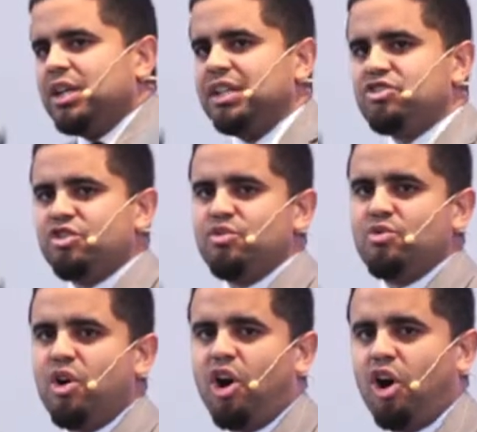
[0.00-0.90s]
1 and
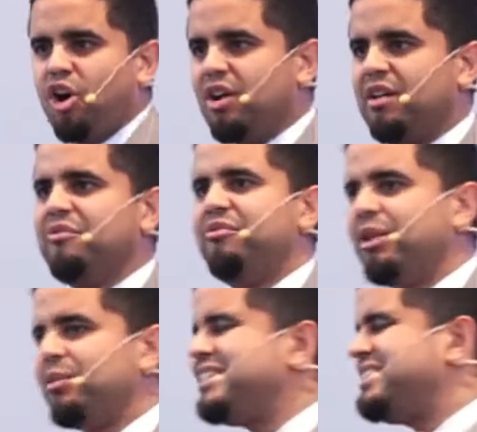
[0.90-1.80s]
2 are
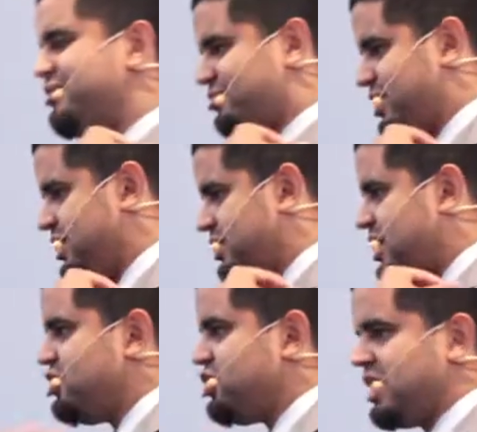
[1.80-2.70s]
very
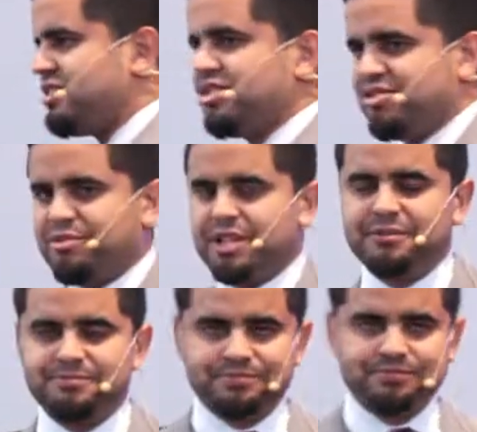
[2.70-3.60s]
different than Genesis 3.